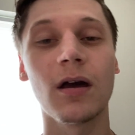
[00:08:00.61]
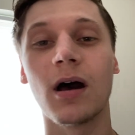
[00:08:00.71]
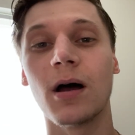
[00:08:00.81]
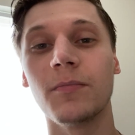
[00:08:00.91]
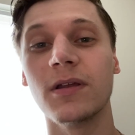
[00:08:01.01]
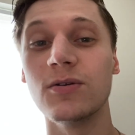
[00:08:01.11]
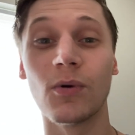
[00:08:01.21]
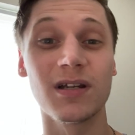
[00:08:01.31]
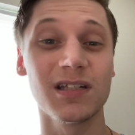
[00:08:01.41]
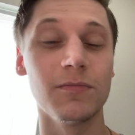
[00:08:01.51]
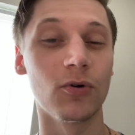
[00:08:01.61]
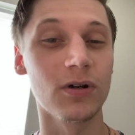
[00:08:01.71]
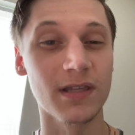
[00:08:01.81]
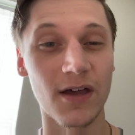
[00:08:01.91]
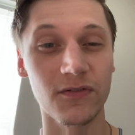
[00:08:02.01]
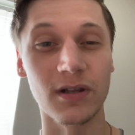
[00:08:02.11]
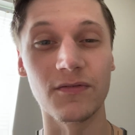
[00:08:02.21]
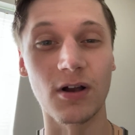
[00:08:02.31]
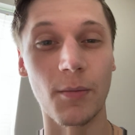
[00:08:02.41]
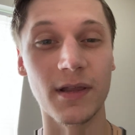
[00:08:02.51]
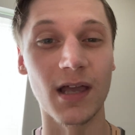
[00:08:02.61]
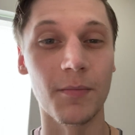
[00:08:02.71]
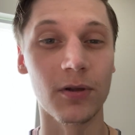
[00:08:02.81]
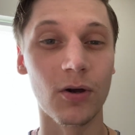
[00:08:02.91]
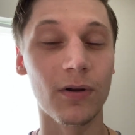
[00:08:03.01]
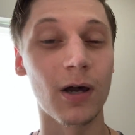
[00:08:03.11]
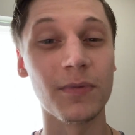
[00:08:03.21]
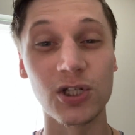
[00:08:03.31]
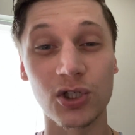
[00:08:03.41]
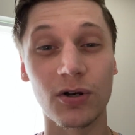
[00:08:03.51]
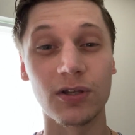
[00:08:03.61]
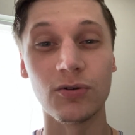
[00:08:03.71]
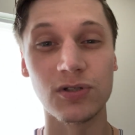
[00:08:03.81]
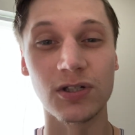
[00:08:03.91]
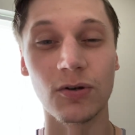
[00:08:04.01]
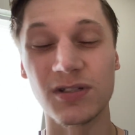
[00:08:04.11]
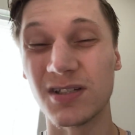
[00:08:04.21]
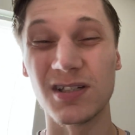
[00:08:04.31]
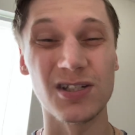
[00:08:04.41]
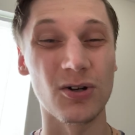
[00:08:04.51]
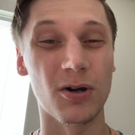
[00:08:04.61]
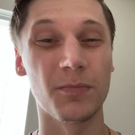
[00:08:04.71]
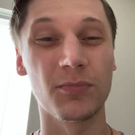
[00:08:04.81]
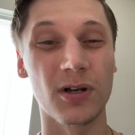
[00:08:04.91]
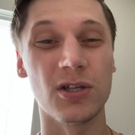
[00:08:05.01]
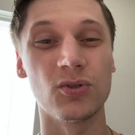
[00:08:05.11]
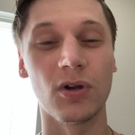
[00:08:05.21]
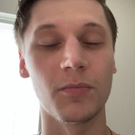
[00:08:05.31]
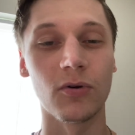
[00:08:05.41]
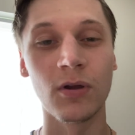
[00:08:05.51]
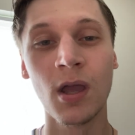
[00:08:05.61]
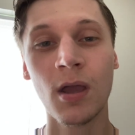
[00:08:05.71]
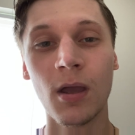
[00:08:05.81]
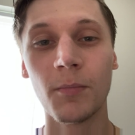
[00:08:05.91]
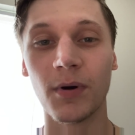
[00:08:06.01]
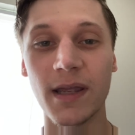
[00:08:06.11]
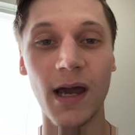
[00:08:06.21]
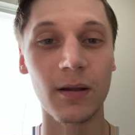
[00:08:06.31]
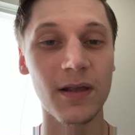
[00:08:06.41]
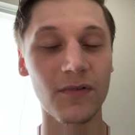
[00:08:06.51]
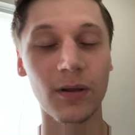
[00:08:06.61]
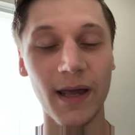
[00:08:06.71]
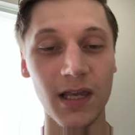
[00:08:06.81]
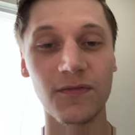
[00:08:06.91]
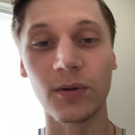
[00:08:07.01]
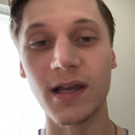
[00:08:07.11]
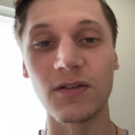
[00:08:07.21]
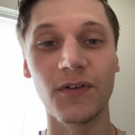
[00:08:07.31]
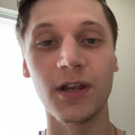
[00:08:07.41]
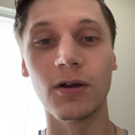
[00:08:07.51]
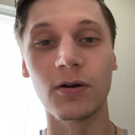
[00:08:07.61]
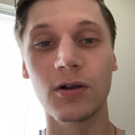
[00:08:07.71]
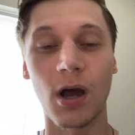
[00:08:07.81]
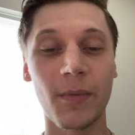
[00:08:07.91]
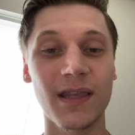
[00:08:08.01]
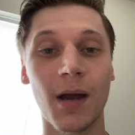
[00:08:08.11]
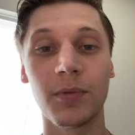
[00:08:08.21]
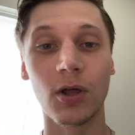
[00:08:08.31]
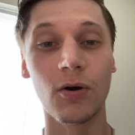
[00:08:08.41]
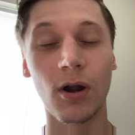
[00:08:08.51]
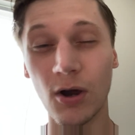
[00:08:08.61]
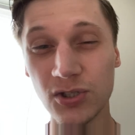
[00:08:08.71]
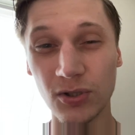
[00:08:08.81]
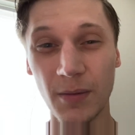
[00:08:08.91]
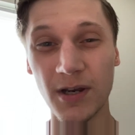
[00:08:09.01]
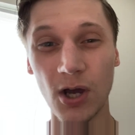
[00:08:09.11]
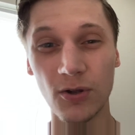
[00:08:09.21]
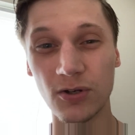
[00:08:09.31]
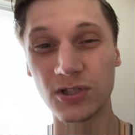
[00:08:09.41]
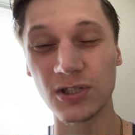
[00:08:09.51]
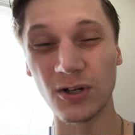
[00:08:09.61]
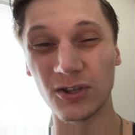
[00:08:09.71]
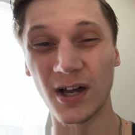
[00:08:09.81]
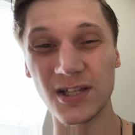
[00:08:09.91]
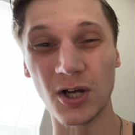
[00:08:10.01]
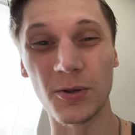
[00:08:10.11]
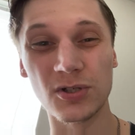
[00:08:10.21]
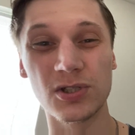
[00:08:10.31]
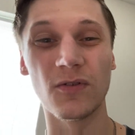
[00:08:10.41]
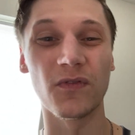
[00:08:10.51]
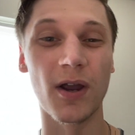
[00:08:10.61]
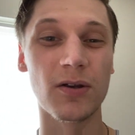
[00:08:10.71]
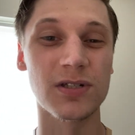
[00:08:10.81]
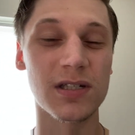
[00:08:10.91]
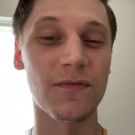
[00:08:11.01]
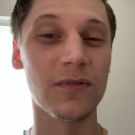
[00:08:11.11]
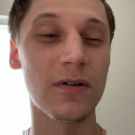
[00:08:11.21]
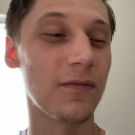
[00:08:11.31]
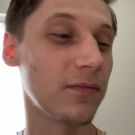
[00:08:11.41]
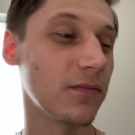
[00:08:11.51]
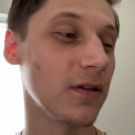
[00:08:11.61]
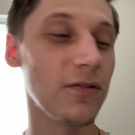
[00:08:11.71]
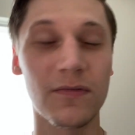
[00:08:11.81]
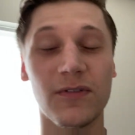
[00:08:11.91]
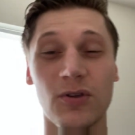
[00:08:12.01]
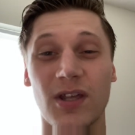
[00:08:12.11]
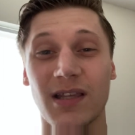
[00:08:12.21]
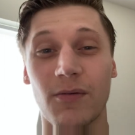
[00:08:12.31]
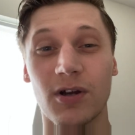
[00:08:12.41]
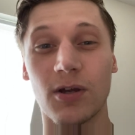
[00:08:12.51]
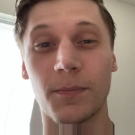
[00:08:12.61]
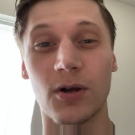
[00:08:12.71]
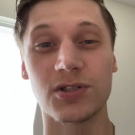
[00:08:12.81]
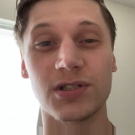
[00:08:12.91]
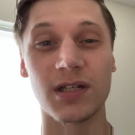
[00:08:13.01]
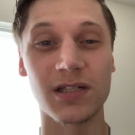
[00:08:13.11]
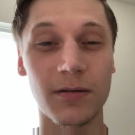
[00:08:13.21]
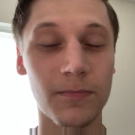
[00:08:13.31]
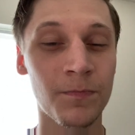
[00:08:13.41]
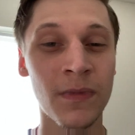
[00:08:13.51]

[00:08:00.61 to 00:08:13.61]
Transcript: um, and you want to see more, definitely leave a comment down below and I'll be sure to do so since these are pretty enjoyable. But yeah, leave it a like if you liked the video. Comment down below, and also let me know your, your thoughts on those two fragrances if you if you think they were good purchases in